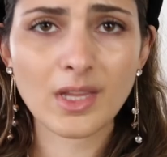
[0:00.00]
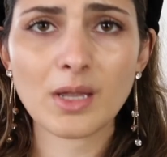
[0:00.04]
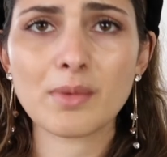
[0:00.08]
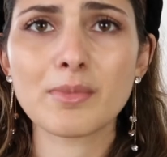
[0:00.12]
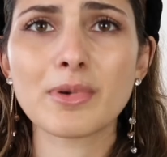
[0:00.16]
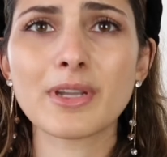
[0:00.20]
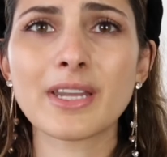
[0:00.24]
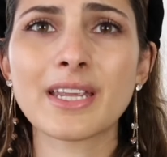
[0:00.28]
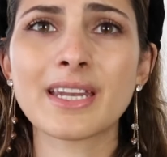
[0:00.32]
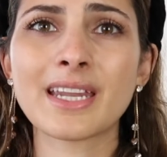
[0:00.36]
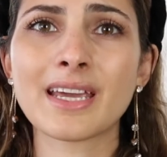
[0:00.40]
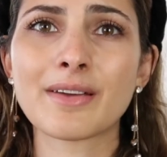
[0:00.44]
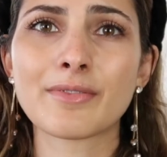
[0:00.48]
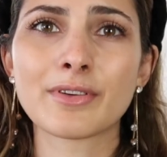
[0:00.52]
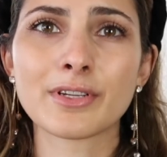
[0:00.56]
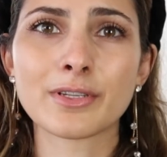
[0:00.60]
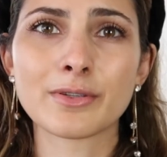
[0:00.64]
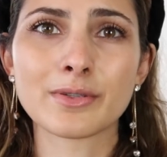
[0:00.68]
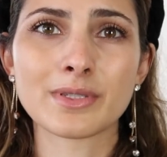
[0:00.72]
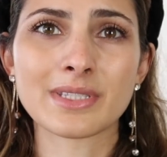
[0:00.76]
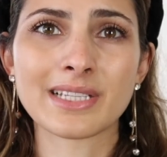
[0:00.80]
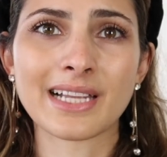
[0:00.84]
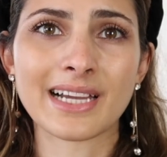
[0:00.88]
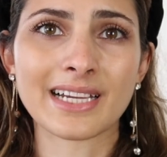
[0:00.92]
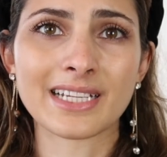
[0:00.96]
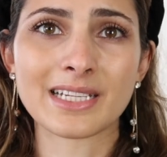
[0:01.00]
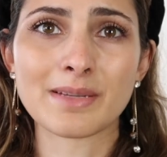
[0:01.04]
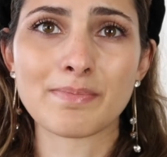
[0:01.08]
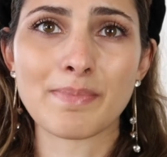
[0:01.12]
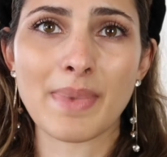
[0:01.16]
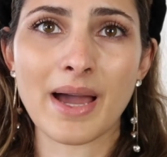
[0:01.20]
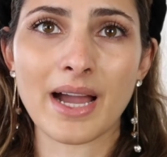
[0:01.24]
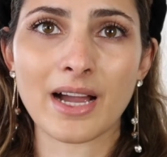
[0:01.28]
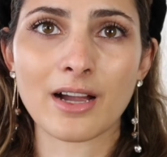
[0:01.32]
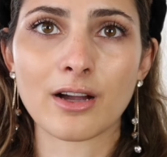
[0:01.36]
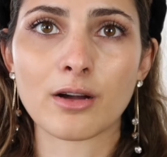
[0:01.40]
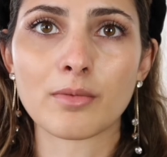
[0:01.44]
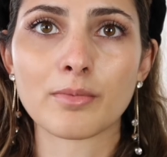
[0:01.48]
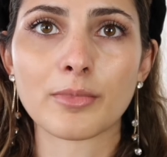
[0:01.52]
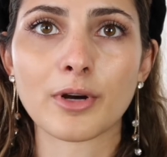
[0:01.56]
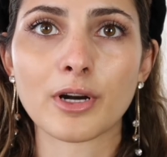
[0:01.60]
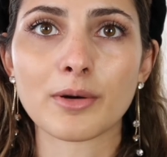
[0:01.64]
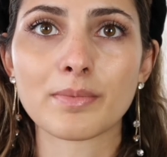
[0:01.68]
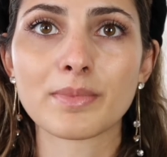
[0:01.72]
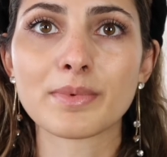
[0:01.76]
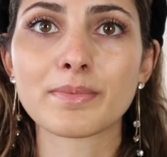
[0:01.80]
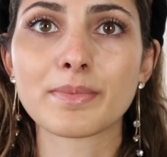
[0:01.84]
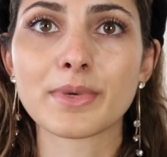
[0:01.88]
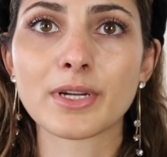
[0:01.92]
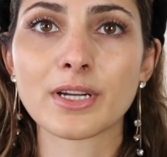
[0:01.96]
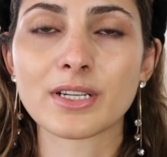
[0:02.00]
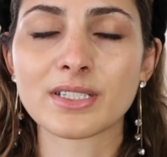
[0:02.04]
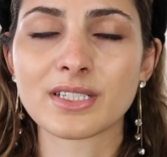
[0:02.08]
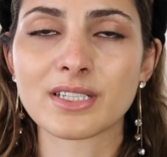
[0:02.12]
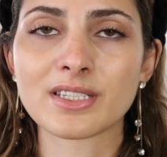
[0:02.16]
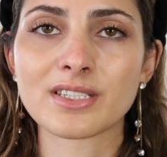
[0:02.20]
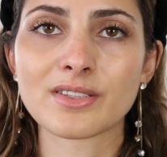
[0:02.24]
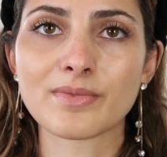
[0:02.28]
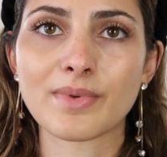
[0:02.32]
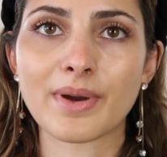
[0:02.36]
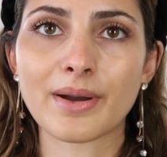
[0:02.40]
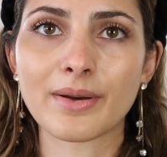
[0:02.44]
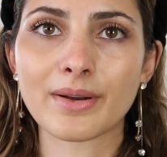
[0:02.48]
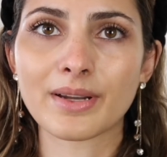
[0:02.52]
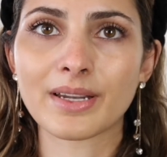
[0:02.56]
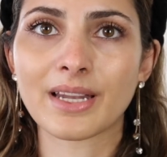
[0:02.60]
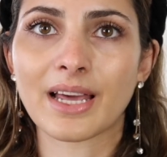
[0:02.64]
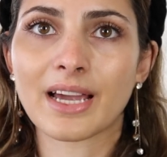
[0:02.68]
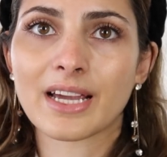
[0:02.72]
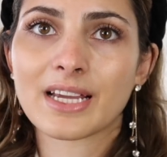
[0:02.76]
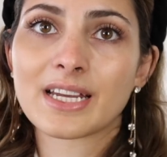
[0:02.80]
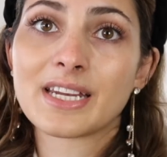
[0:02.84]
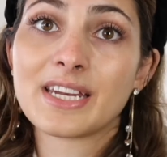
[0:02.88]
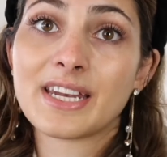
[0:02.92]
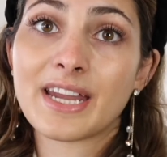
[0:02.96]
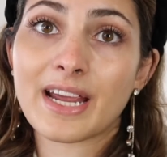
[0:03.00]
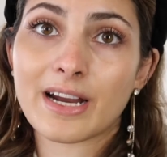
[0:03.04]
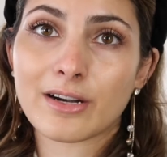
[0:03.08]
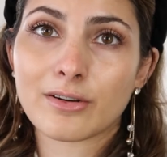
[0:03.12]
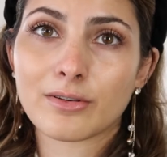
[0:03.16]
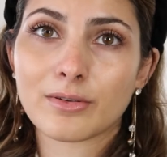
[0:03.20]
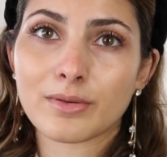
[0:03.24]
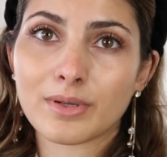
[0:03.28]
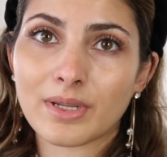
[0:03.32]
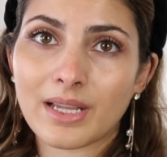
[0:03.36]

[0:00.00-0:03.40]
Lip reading: but I never use, like, the back compartment, because it's very, like, narrow.